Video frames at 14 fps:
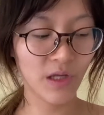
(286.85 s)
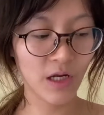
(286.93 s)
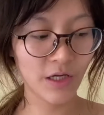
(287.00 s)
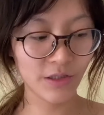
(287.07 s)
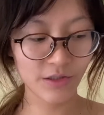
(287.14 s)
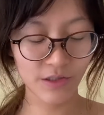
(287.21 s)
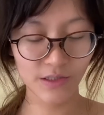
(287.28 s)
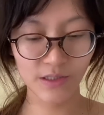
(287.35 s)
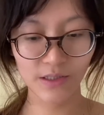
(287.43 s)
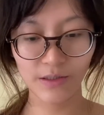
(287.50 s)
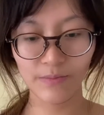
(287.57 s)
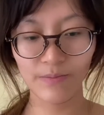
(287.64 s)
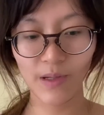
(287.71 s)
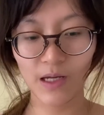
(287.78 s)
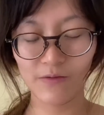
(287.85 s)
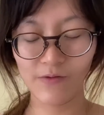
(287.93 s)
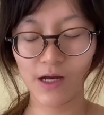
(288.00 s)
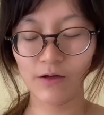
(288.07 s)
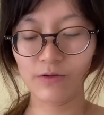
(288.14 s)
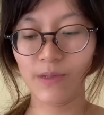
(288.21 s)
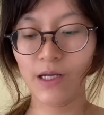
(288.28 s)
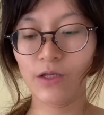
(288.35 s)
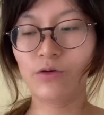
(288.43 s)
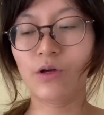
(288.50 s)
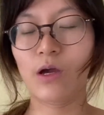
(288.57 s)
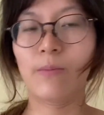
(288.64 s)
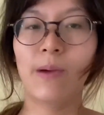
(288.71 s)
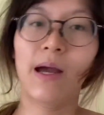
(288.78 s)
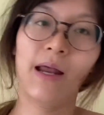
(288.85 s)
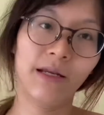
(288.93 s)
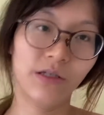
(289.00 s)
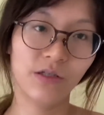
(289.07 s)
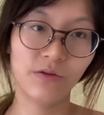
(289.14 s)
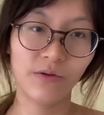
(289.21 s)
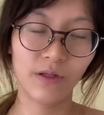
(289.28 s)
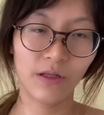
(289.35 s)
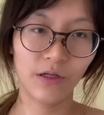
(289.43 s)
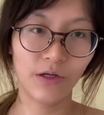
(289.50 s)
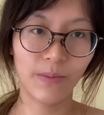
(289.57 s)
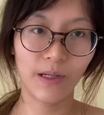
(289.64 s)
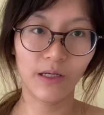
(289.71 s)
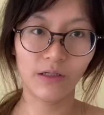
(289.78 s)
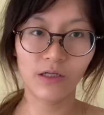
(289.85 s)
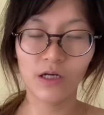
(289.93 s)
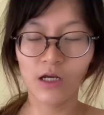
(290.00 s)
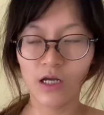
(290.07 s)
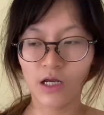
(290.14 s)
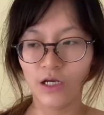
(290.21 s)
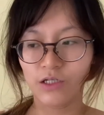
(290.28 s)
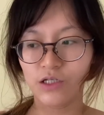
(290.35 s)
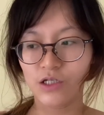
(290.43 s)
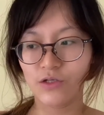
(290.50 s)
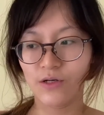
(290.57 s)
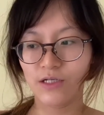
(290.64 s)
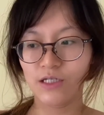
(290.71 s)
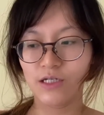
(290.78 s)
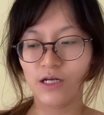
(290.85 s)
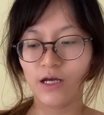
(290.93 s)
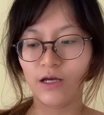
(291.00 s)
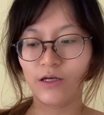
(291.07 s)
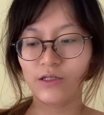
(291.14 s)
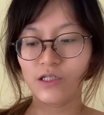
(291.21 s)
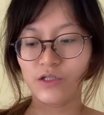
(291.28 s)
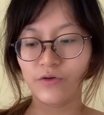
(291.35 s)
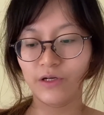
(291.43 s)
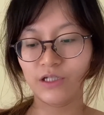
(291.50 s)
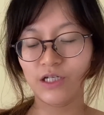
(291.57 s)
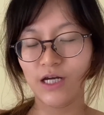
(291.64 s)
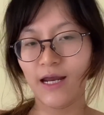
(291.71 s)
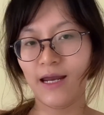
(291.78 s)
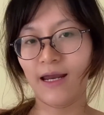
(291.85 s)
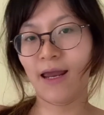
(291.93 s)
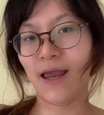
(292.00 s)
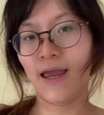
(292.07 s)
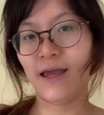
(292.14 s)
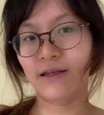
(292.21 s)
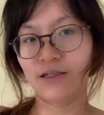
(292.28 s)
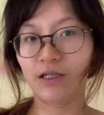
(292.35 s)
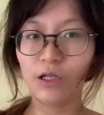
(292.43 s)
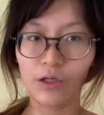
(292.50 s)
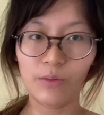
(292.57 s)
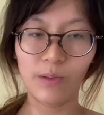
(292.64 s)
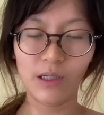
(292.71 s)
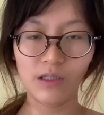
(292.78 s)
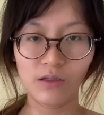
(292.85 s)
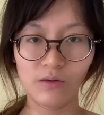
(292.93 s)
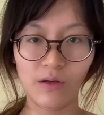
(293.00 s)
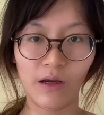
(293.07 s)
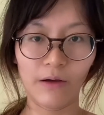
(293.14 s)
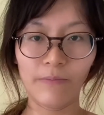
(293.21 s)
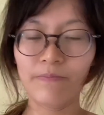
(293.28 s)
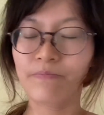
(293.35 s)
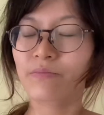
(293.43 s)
just to pave out my yoga mat and do a little bit stretching and a little bit yoga,